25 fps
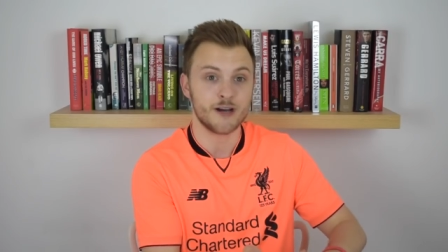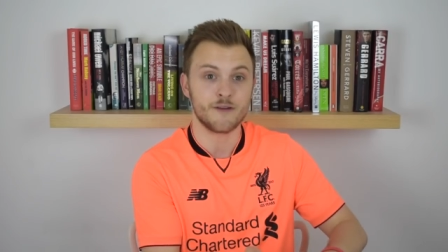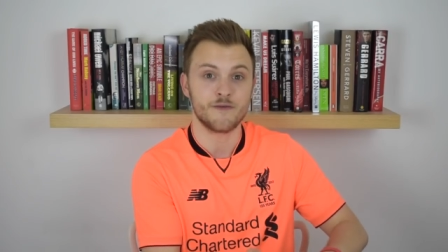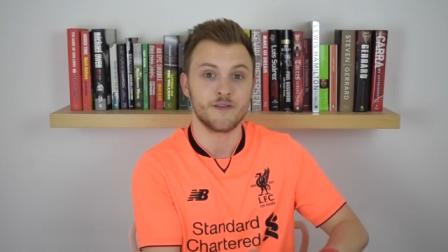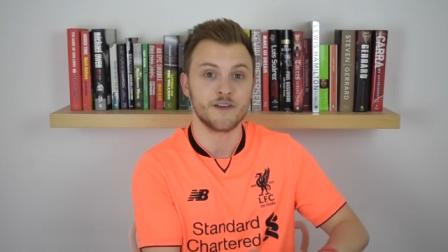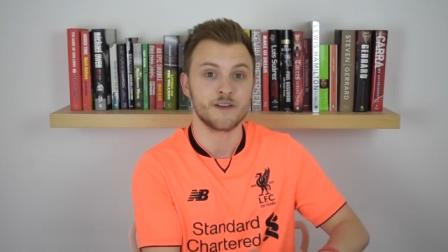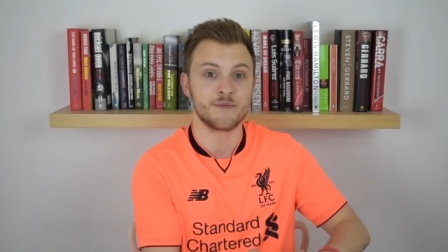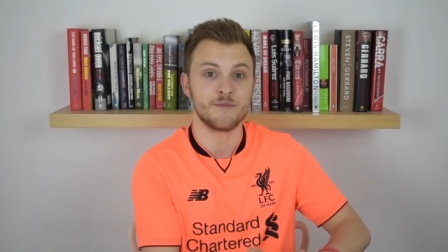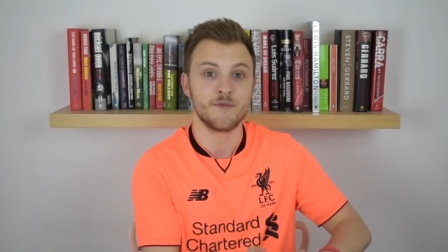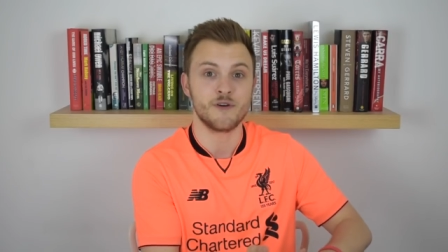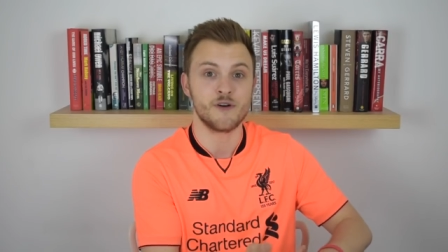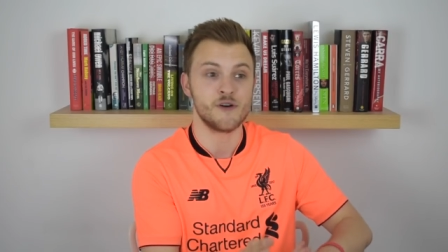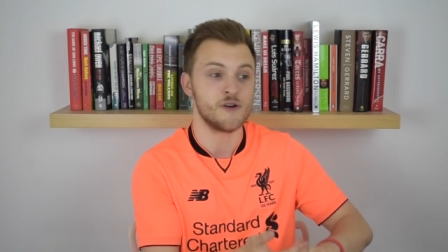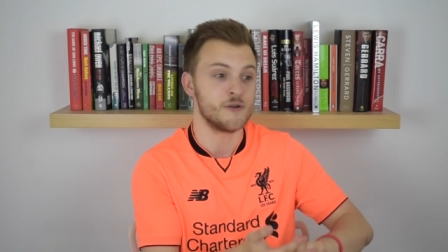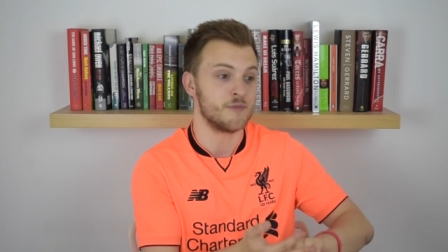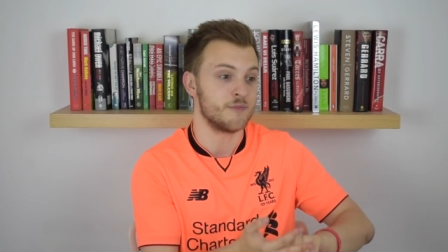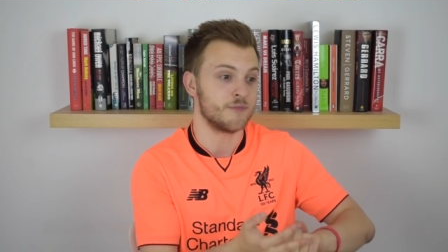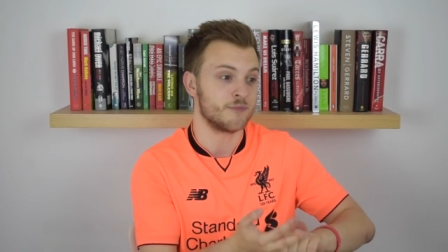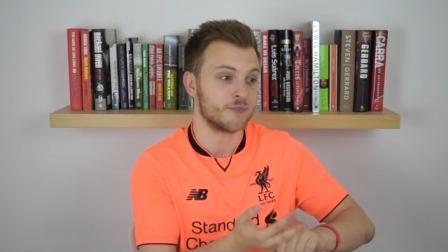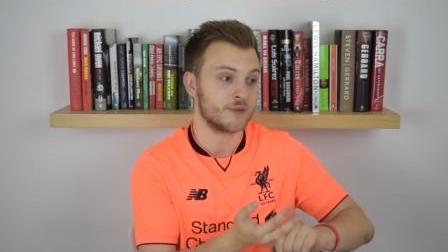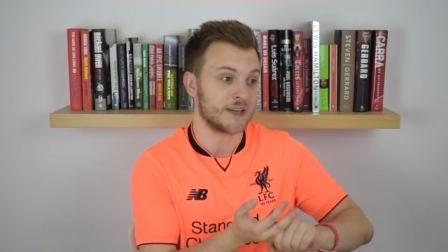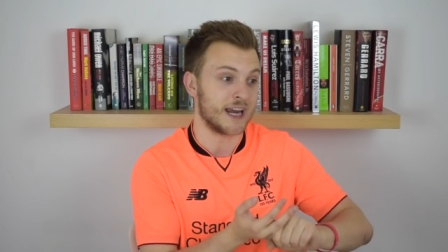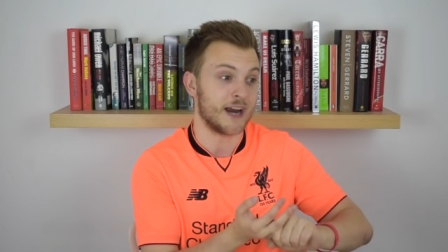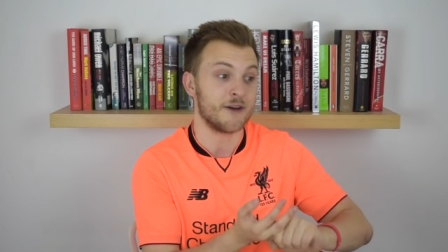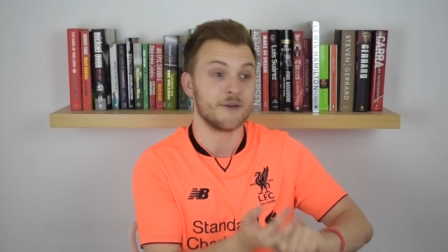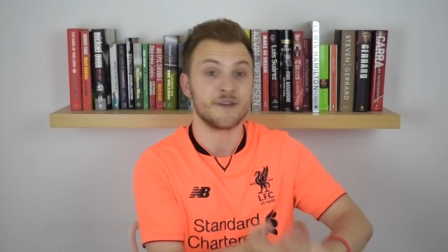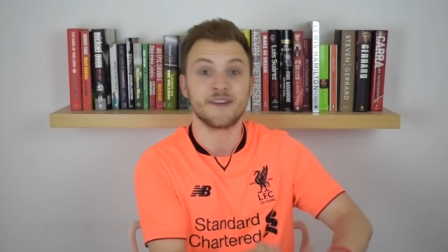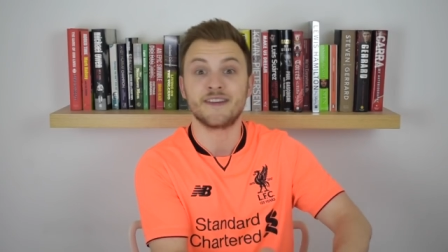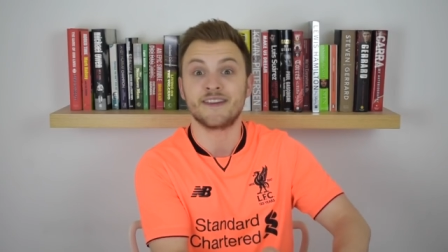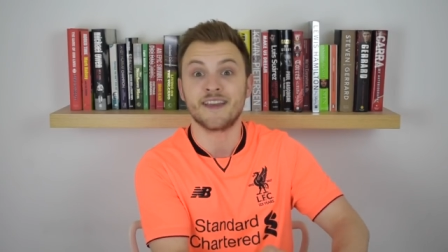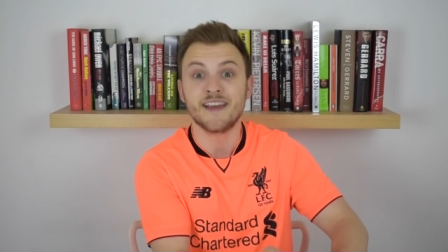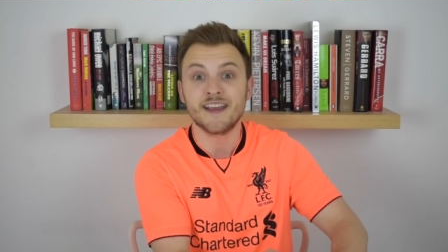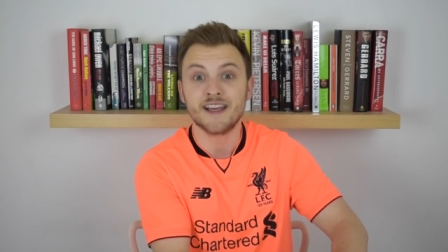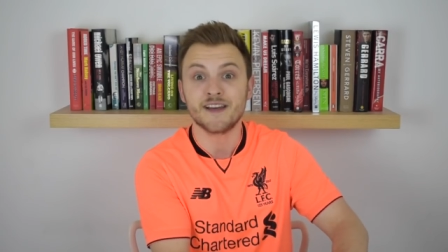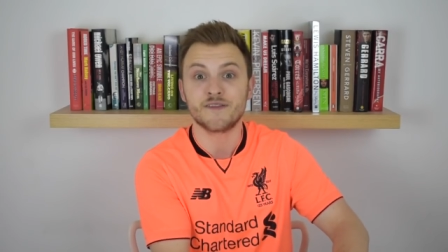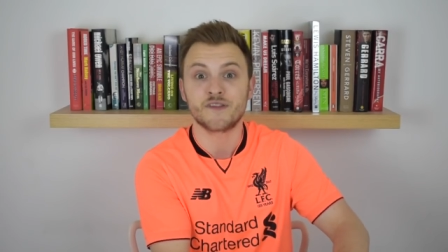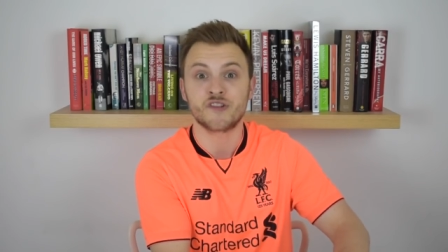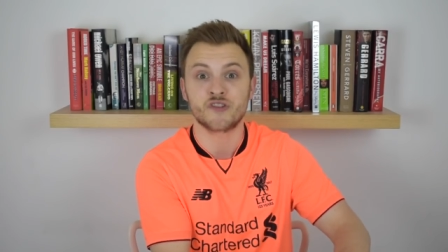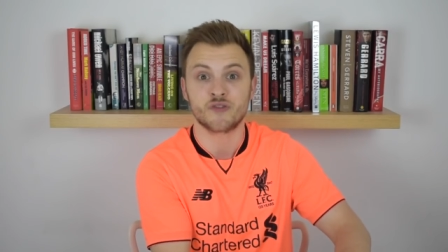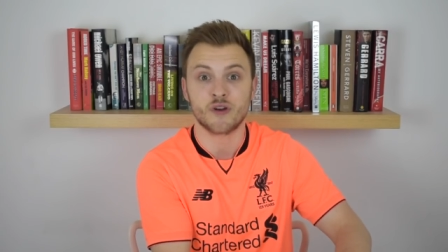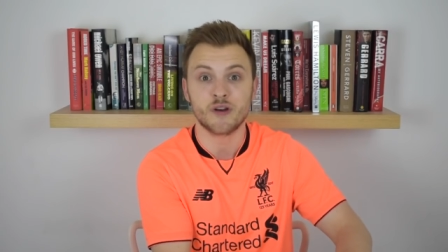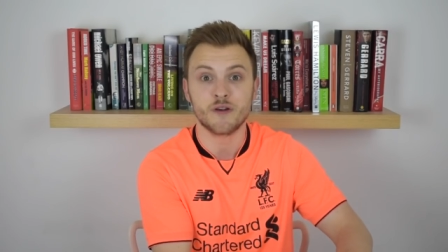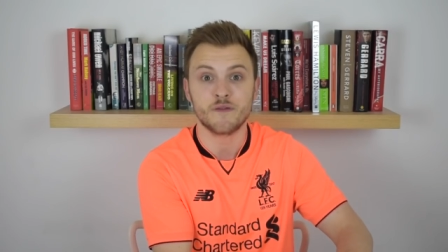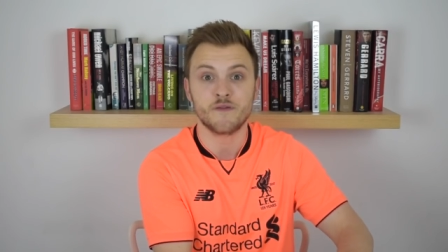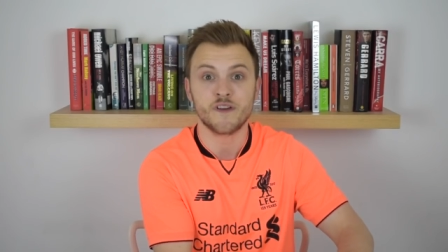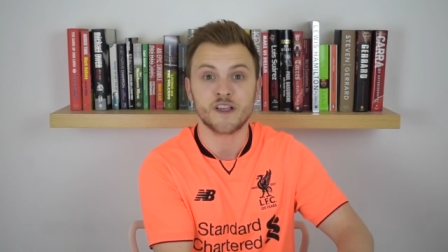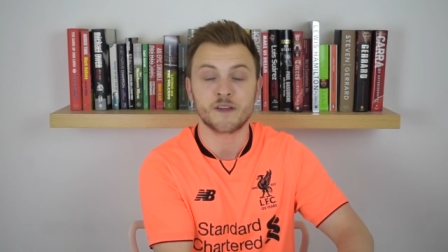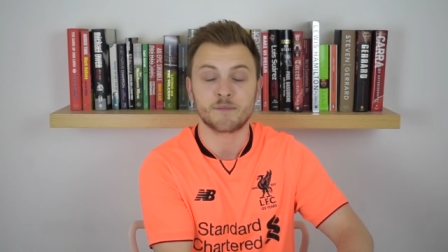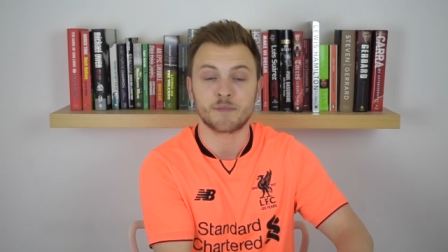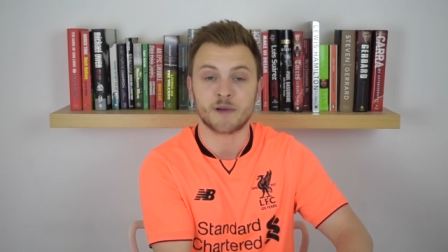offered more guarantee of
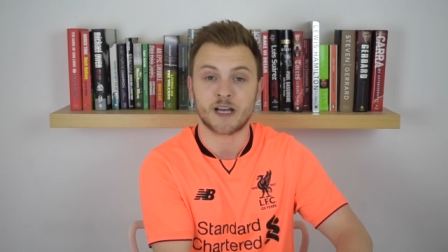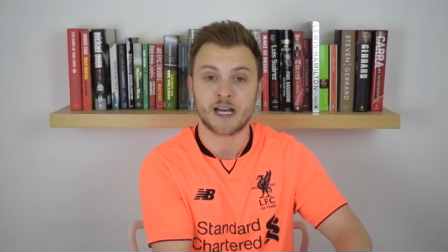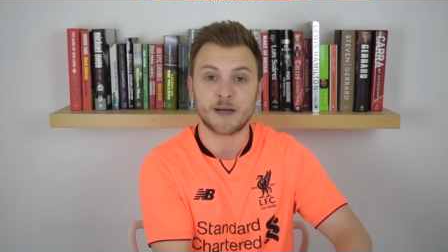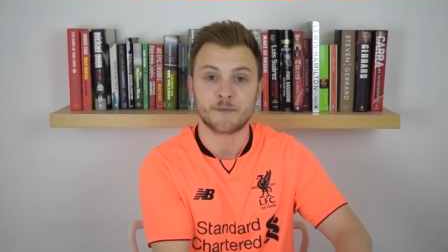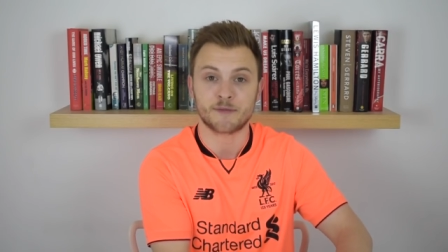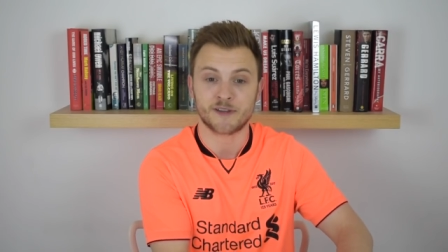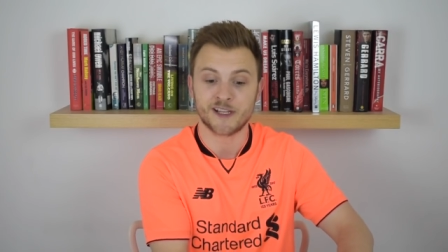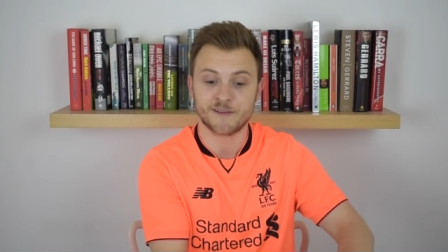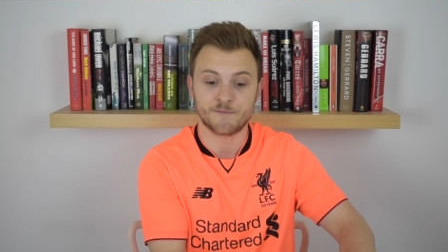trophies perhaps.